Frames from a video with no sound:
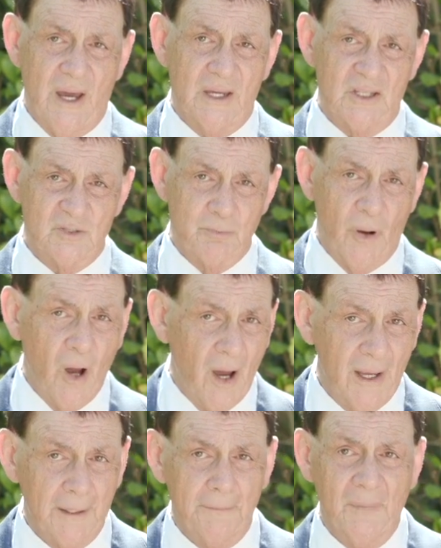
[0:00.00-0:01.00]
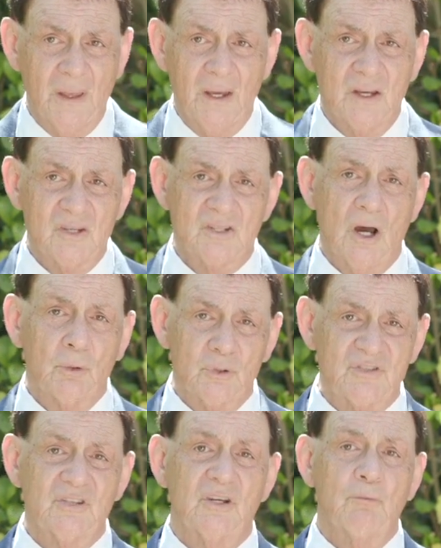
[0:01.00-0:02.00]
Bank is buying, so we'll
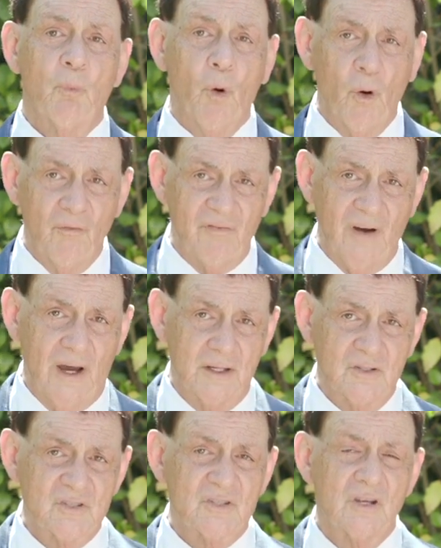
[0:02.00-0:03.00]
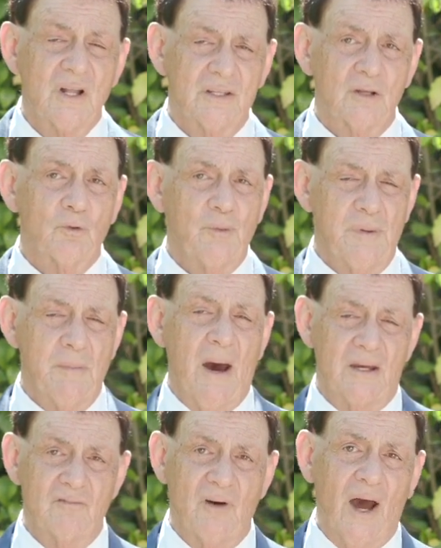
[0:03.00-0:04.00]
see more funds that will be
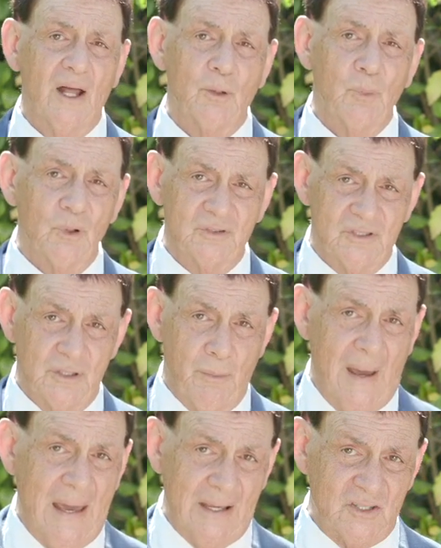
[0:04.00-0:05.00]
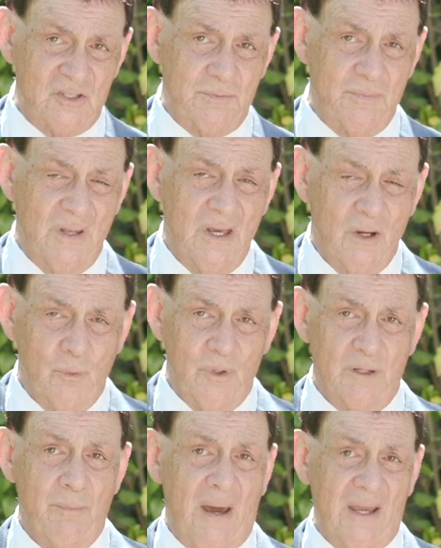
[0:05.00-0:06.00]
made available to the banks
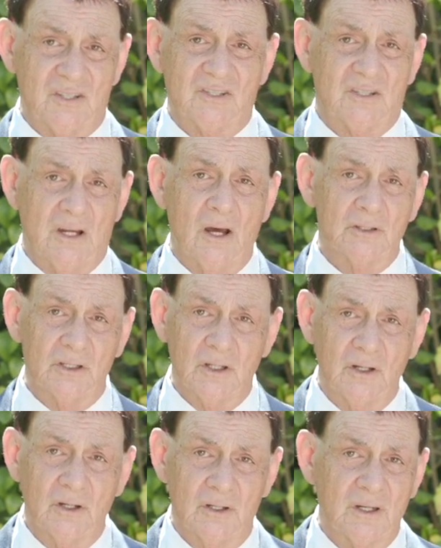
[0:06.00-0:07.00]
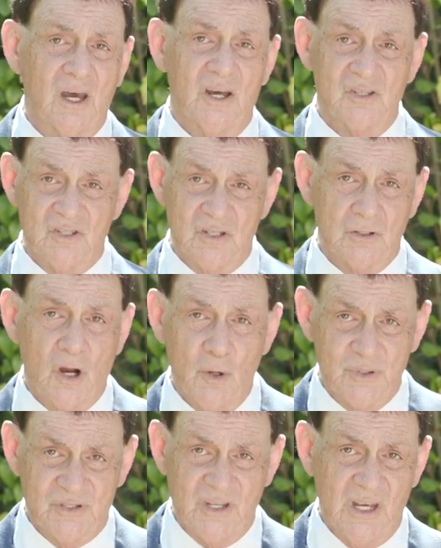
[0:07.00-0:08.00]
where the banks can only earn a
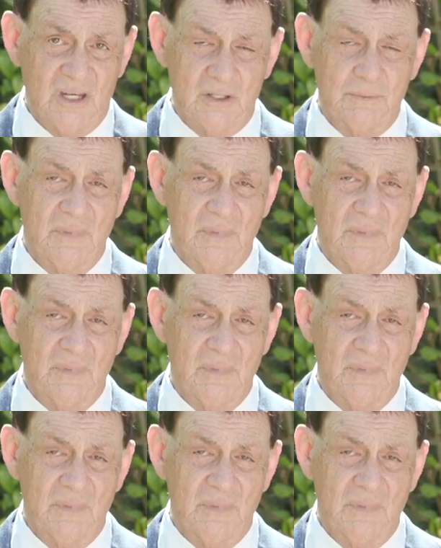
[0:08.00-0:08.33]
0%.